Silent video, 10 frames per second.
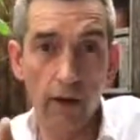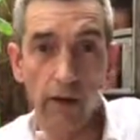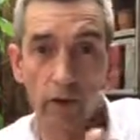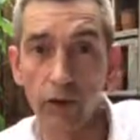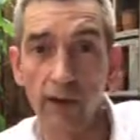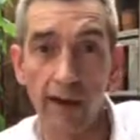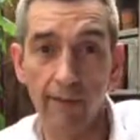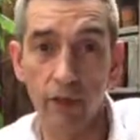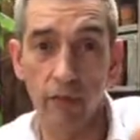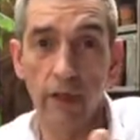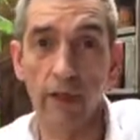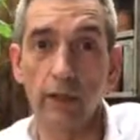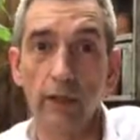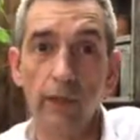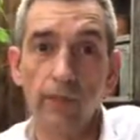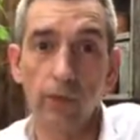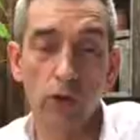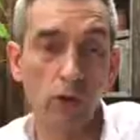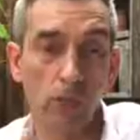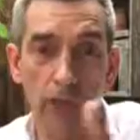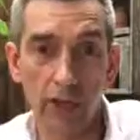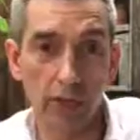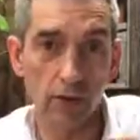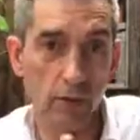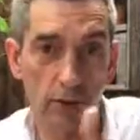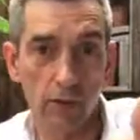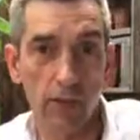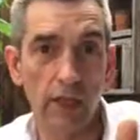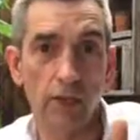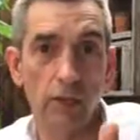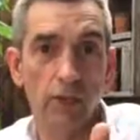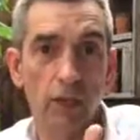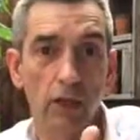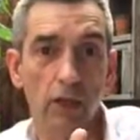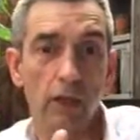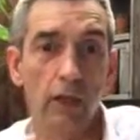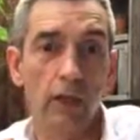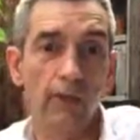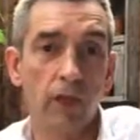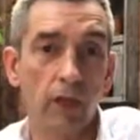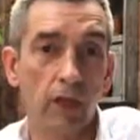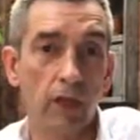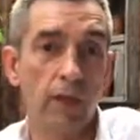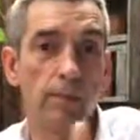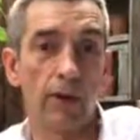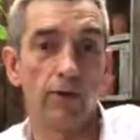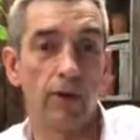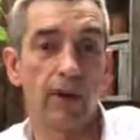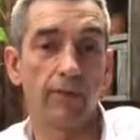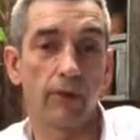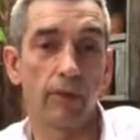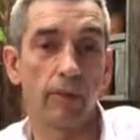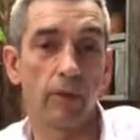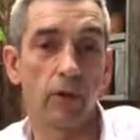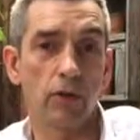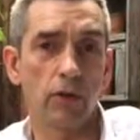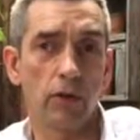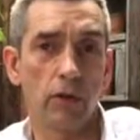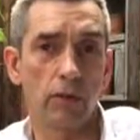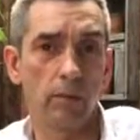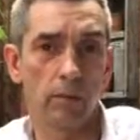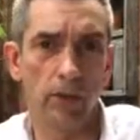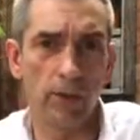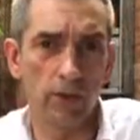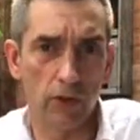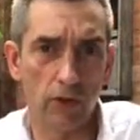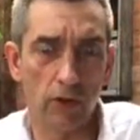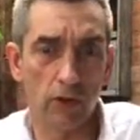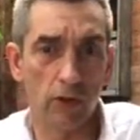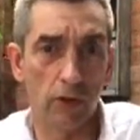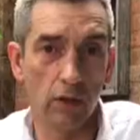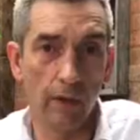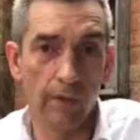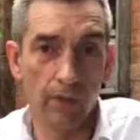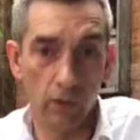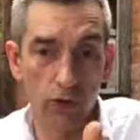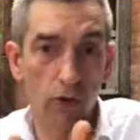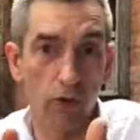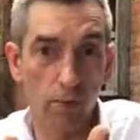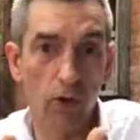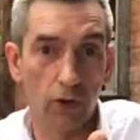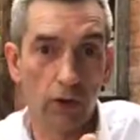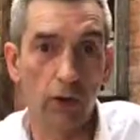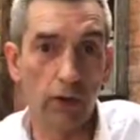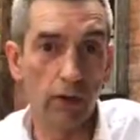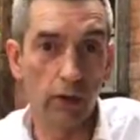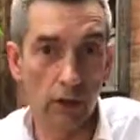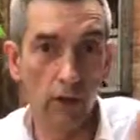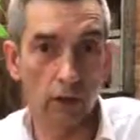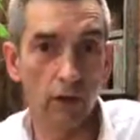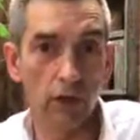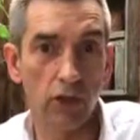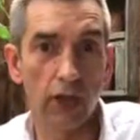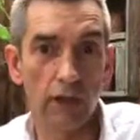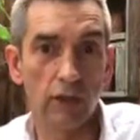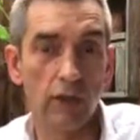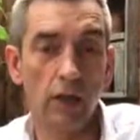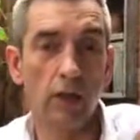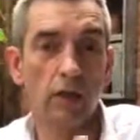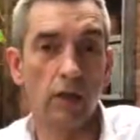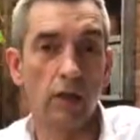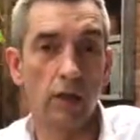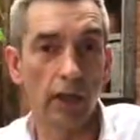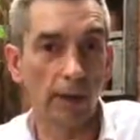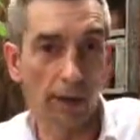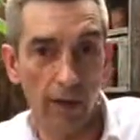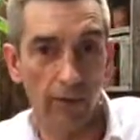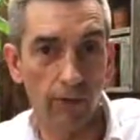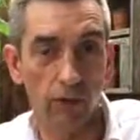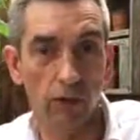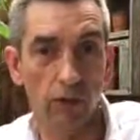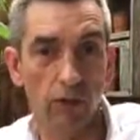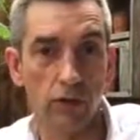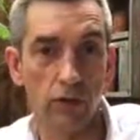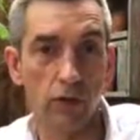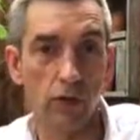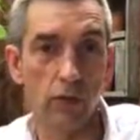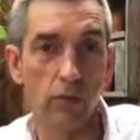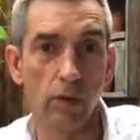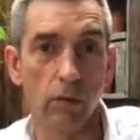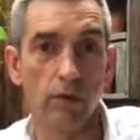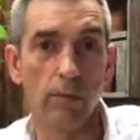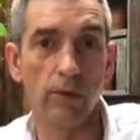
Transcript: it's called evergreening. We don't put dates on it, we don't need to particularly, because you can keep that forever. Because your business is going to, once you've got a model, the model stays. So you can keep that for as long as you own